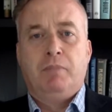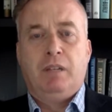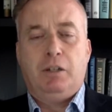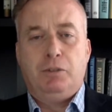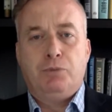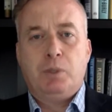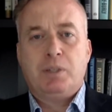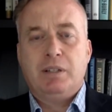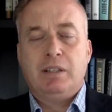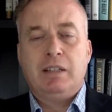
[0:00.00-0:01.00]
And
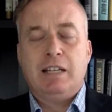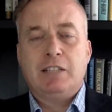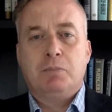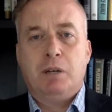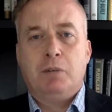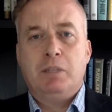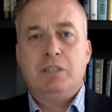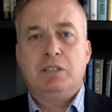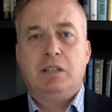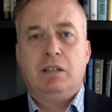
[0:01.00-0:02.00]
unfortunately, that's where we
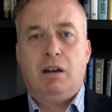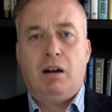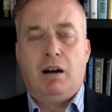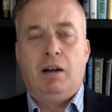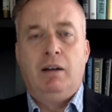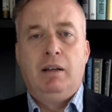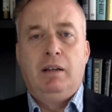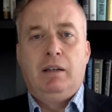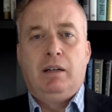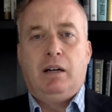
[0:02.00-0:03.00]
still are.
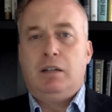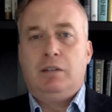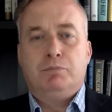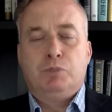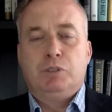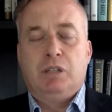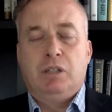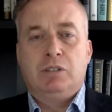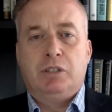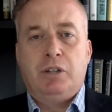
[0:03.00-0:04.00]
Our
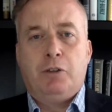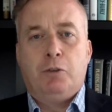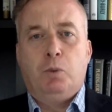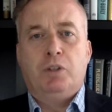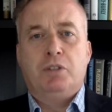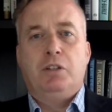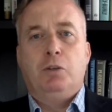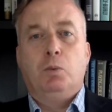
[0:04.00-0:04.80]
results are not the worst in the